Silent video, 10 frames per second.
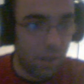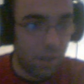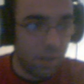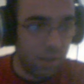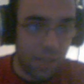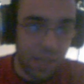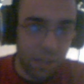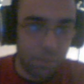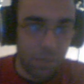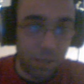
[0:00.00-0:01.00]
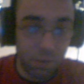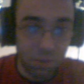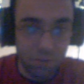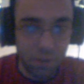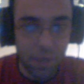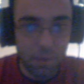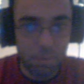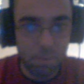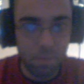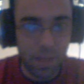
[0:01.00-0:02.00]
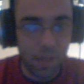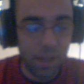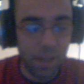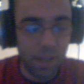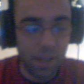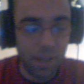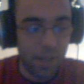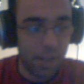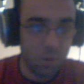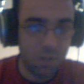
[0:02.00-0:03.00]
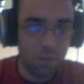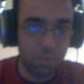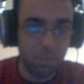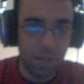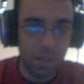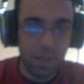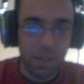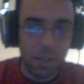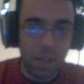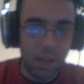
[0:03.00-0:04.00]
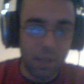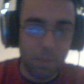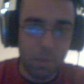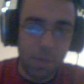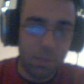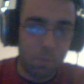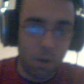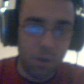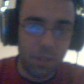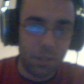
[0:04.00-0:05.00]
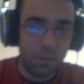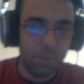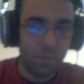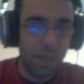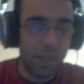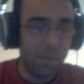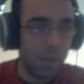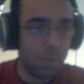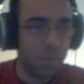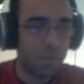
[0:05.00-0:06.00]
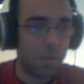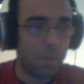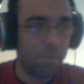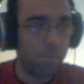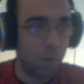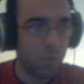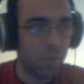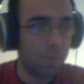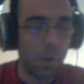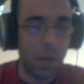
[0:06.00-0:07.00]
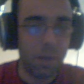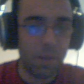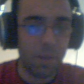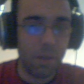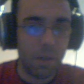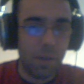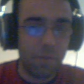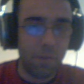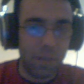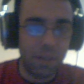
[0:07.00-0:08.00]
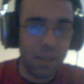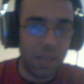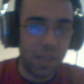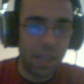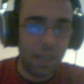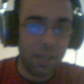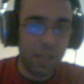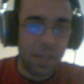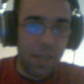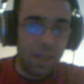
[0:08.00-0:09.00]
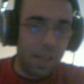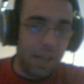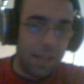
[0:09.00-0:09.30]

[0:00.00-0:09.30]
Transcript: They kill him. They crucify him, and they post him. They put him as a martyr, and he becomes the poster boy for the very thing that